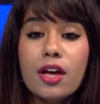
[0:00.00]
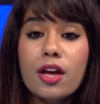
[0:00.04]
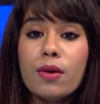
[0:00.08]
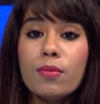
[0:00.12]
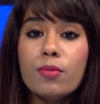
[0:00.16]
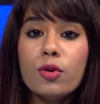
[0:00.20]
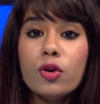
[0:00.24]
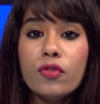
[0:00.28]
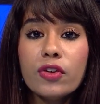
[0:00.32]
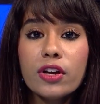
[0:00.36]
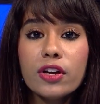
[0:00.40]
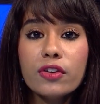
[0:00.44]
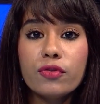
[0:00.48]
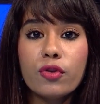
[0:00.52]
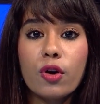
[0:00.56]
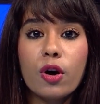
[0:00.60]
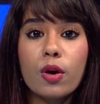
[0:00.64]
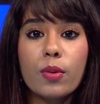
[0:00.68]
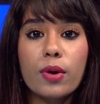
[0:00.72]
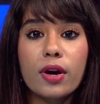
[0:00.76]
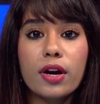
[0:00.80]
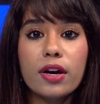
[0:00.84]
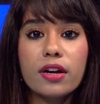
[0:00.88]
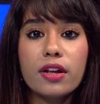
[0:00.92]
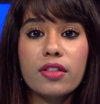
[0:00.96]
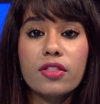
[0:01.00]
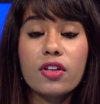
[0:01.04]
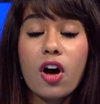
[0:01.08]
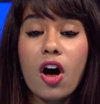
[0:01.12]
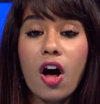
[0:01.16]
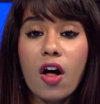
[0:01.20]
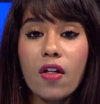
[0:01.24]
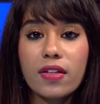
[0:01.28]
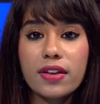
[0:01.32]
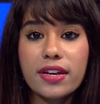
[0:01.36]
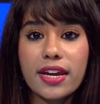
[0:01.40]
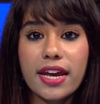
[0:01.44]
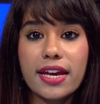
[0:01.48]
Moving forward, the
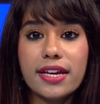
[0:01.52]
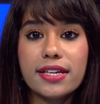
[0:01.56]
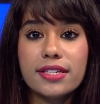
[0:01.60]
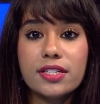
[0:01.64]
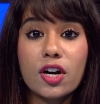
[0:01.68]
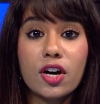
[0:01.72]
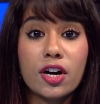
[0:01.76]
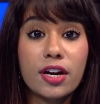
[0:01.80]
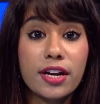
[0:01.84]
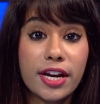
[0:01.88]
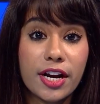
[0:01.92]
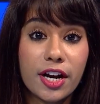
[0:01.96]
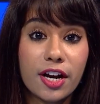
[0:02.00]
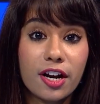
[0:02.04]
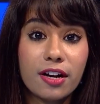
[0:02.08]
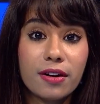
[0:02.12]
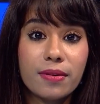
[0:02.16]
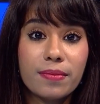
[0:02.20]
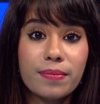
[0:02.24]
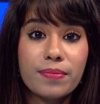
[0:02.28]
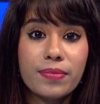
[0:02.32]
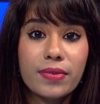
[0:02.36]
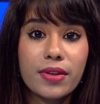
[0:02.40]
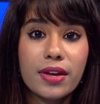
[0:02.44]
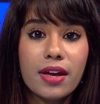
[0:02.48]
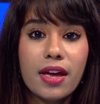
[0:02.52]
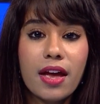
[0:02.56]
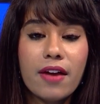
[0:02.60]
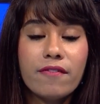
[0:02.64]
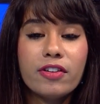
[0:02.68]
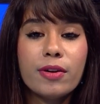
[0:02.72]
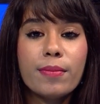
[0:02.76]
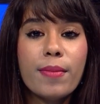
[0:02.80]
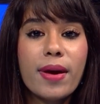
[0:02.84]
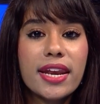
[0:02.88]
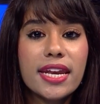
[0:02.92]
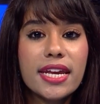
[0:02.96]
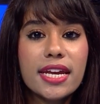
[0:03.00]
holidays are near. For
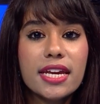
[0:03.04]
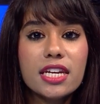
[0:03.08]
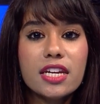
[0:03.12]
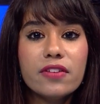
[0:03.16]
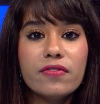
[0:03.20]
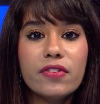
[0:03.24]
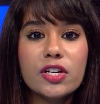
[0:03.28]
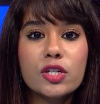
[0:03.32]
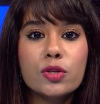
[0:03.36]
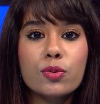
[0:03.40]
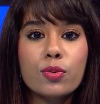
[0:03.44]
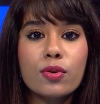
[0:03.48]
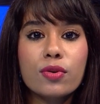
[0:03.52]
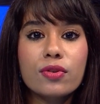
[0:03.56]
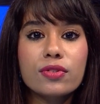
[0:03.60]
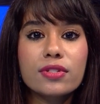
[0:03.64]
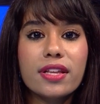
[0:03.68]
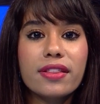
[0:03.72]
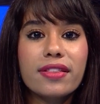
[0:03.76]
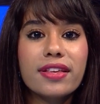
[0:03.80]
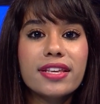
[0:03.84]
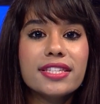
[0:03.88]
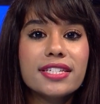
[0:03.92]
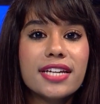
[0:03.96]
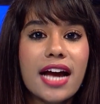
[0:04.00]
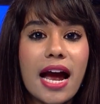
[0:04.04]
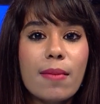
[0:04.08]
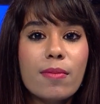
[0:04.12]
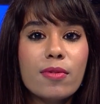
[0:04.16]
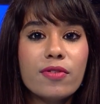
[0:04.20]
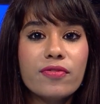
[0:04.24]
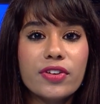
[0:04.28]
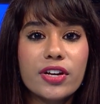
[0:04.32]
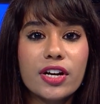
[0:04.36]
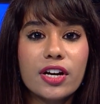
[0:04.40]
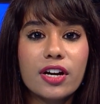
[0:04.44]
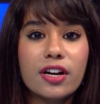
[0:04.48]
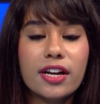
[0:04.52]
many individuals, this time
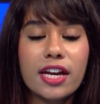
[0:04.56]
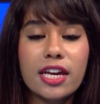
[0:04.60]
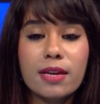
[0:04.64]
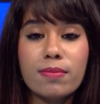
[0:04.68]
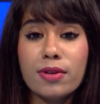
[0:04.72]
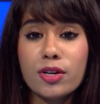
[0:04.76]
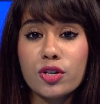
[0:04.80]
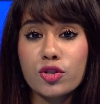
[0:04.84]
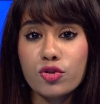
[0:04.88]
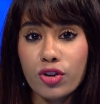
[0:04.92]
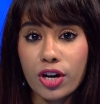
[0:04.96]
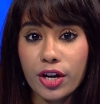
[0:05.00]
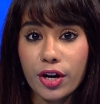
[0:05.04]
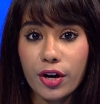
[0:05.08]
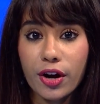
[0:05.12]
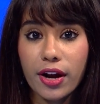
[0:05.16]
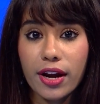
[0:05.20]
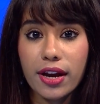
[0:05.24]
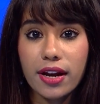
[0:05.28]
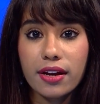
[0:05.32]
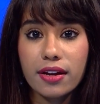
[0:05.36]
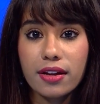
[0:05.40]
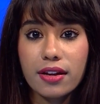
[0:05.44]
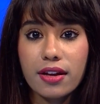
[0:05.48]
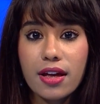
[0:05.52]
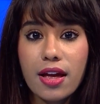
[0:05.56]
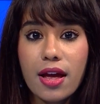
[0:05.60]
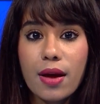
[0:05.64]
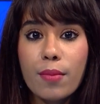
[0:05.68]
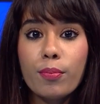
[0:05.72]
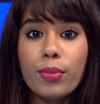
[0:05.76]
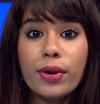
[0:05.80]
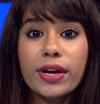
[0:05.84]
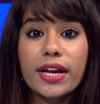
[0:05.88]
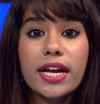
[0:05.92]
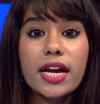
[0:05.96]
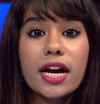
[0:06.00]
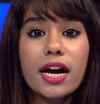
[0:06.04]
of year can be triggering,
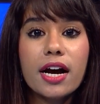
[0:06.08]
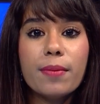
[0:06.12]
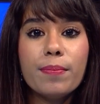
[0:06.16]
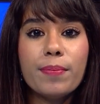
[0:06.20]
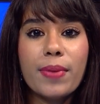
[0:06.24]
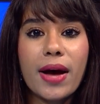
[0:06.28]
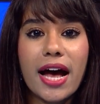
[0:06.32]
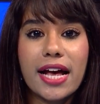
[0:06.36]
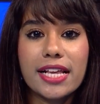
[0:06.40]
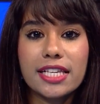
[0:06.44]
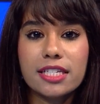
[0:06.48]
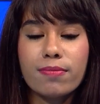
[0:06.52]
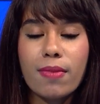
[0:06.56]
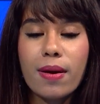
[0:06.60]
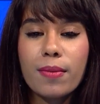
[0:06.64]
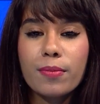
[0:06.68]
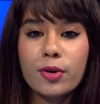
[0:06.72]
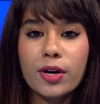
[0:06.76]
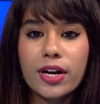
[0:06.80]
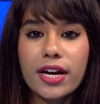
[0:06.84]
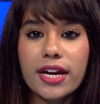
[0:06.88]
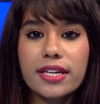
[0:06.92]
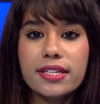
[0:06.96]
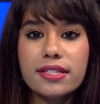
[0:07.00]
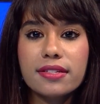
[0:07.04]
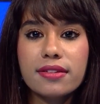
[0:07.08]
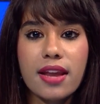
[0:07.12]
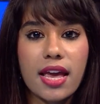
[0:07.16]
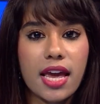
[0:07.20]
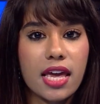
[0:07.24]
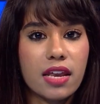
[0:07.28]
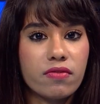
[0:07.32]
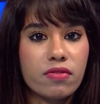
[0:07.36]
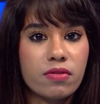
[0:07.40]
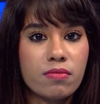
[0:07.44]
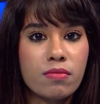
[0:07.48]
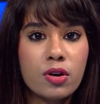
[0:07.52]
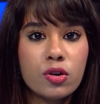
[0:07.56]
bringing up past memories,
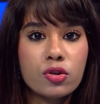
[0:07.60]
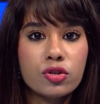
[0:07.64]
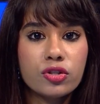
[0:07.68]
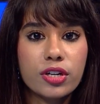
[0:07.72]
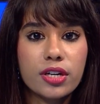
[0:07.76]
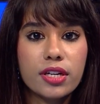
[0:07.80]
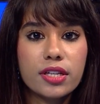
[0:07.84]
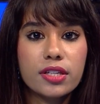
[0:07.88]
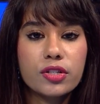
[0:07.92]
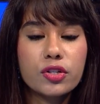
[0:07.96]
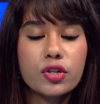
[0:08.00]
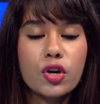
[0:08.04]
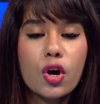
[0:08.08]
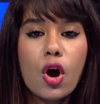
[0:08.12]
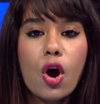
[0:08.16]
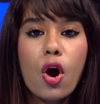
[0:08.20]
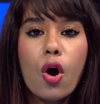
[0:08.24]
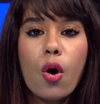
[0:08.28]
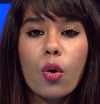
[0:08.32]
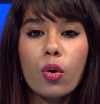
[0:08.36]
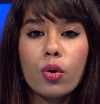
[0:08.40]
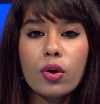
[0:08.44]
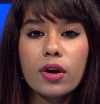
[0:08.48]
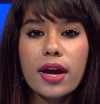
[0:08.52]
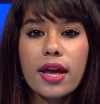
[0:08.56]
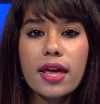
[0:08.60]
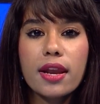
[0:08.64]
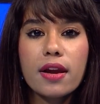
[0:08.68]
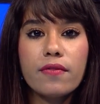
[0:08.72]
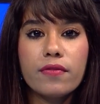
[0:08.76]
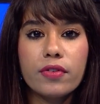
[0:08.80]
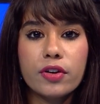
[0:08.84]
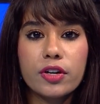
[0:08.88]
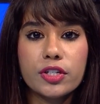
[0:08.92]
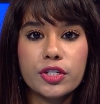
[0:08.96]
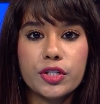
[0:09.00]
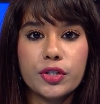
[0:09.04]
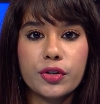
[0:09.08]
negative emotions, or
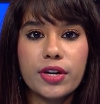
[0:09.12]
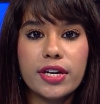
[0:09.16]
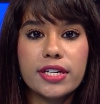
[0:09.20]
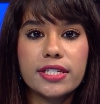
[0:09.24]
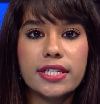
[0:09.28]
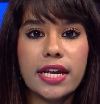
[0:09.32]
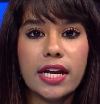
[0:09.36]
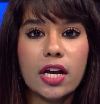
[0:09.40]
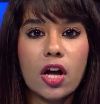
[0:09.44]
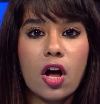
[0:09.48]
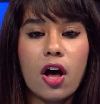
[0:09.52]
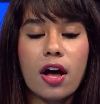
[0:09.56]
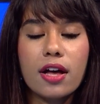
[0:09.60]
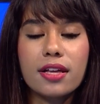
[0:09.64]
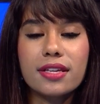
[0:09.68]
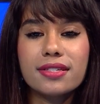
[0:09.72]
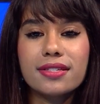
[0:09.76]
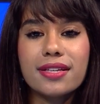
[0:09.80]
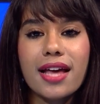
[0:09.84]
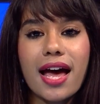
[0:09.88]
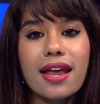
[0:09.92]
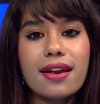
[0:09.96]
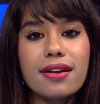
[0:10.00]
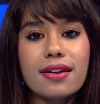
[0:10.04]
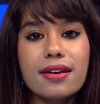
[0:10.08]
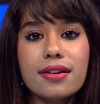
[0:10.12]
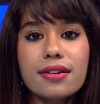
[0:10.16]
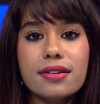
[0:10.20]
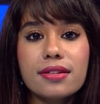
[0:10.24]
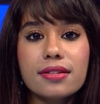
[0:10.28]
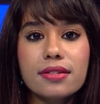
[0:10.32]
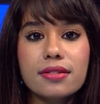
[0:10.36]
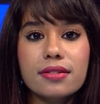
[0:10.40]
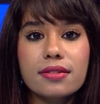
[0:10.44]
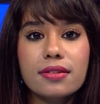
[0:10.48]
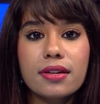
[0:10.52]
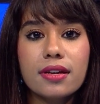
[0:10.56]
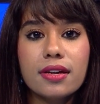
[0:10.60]
anniversaries that cause
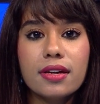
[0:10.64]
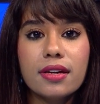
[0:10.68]
sadness.